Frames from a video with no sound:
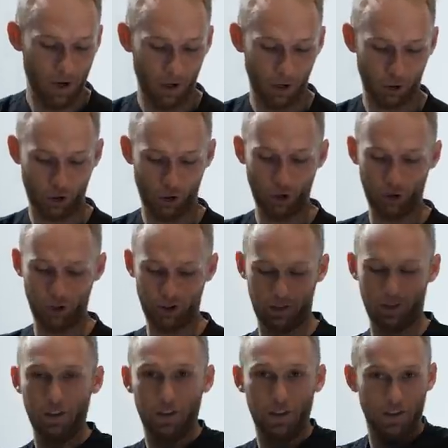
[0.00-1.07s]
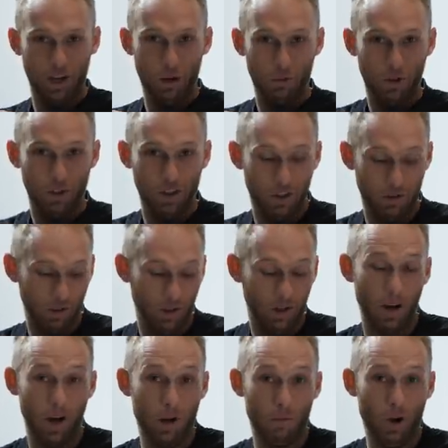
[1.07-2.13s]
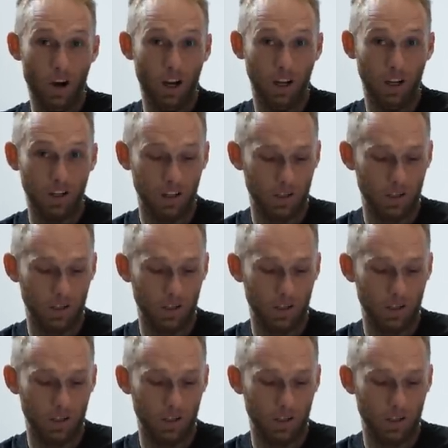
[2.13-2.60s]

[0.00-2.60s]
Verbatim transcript: a shirt, the same one that I'm wearing in